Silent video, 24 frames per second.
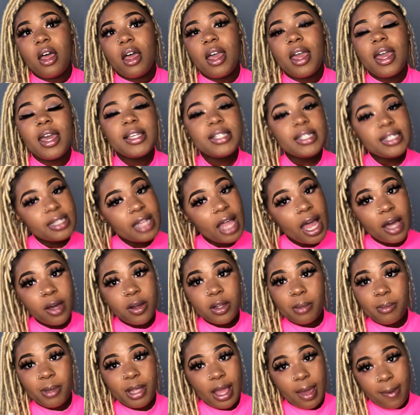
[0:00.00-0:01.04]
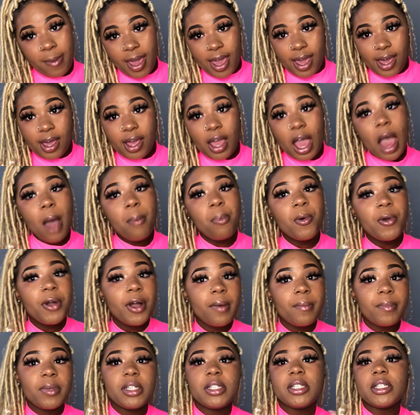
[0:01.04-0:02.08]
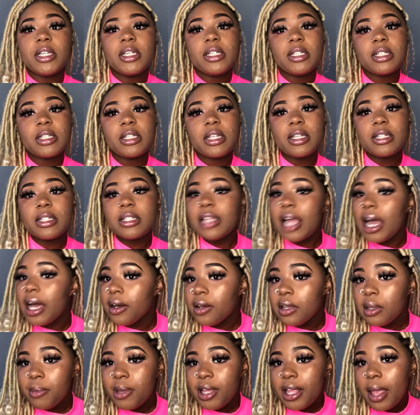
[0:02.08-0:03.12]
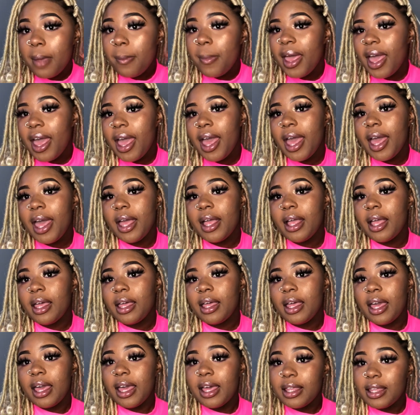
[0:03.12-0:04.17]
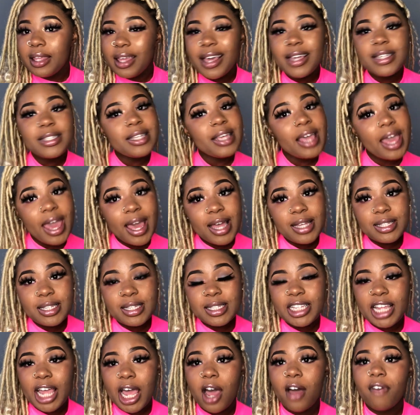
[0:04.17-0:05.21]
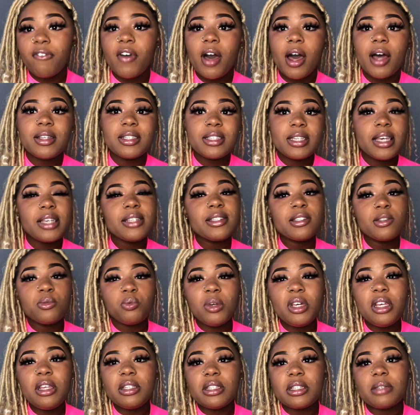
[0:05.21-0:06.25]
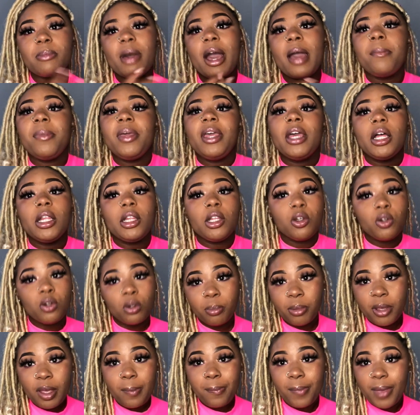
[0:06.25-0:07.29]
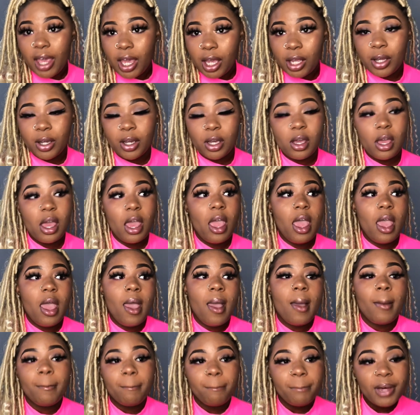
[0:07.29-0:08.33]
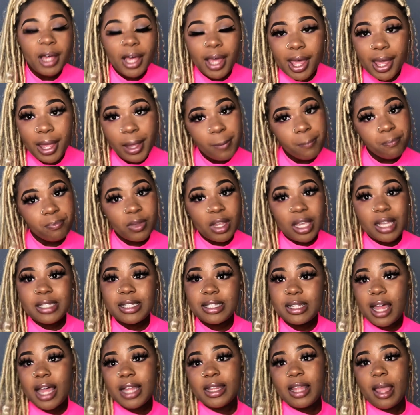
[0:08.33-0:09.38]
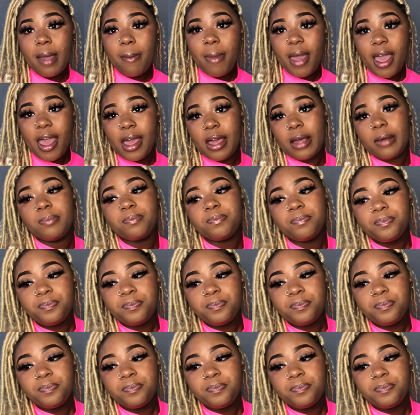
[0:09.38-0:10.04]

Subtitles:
it's not going to be that bad. I promise. It's not going to be that bad. Yes, it has its downfalls. Yes, suites might be a little bit better, but it's not that bad.